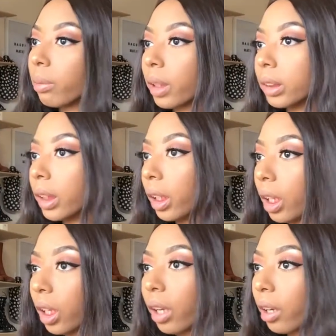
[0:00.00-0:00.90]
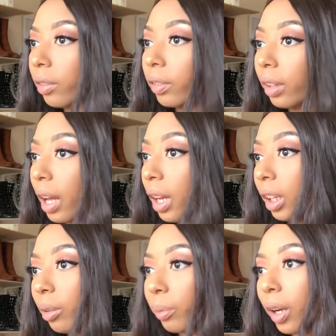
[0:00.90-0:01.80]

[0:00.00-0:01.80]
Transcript: some concealer in there if you like,